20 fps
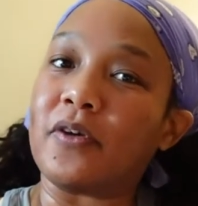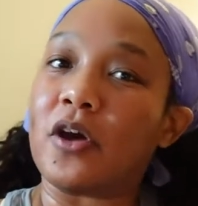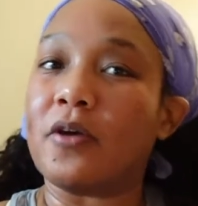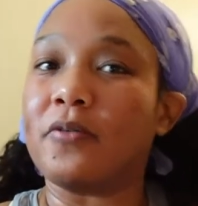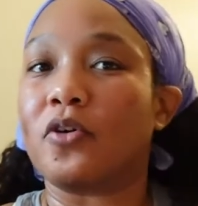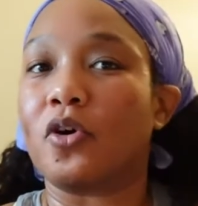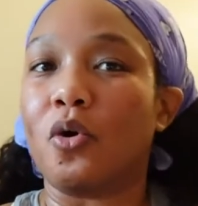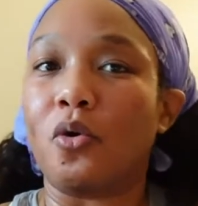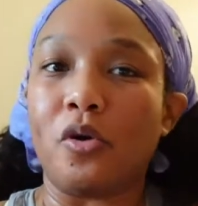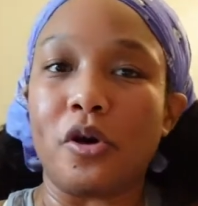
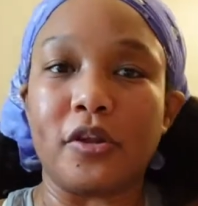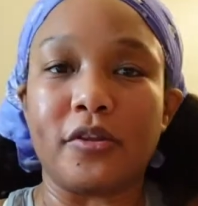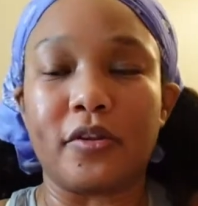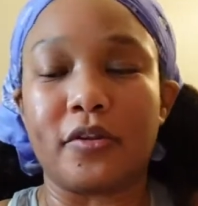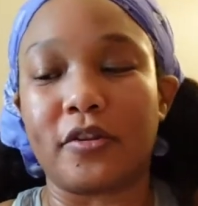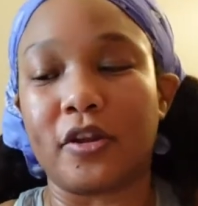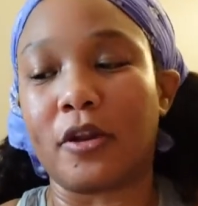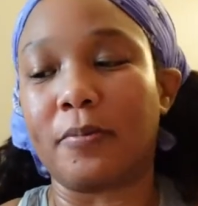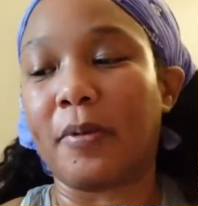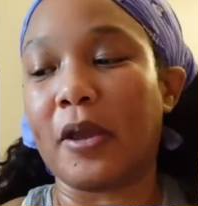of coins
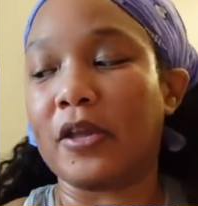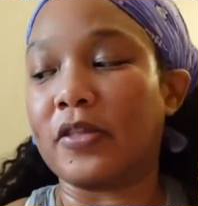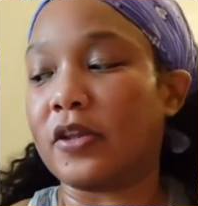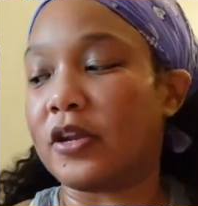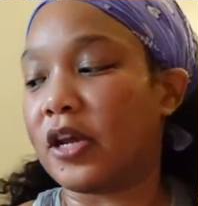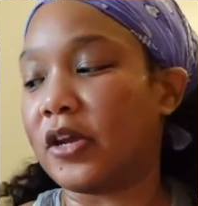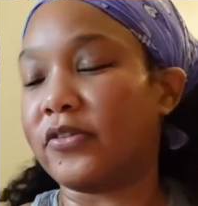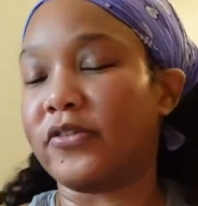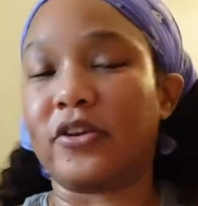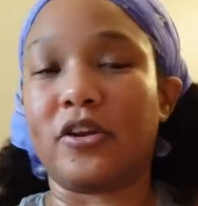instead of paying the
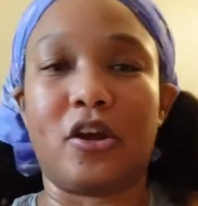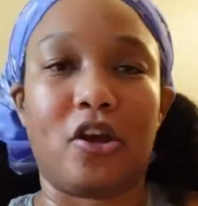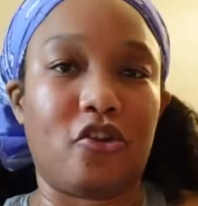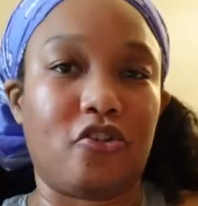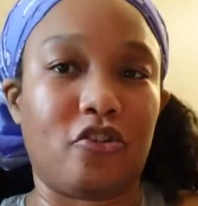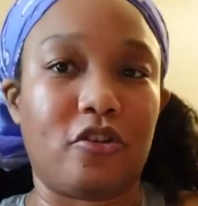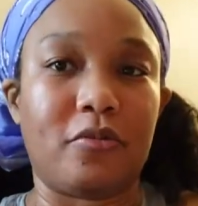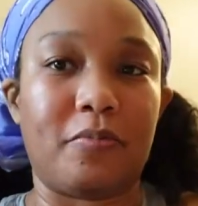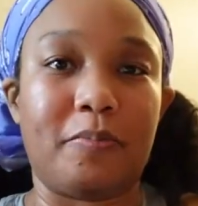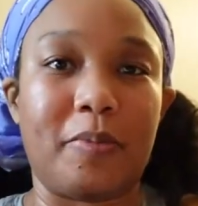
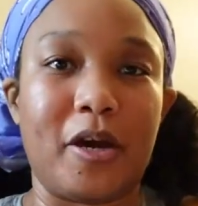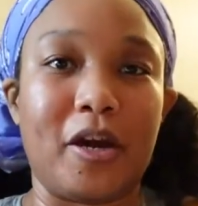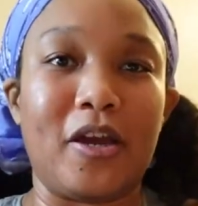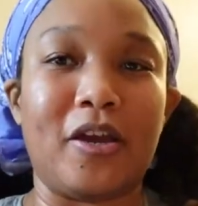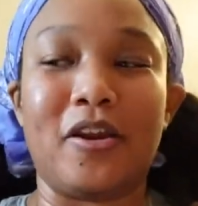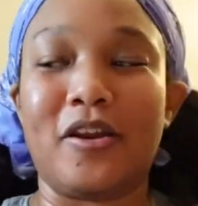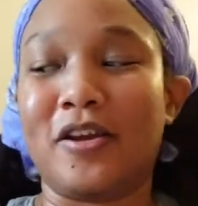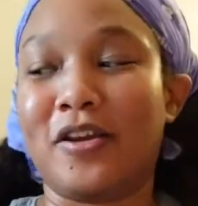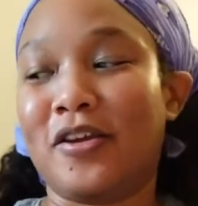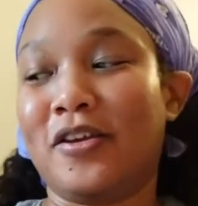1900 But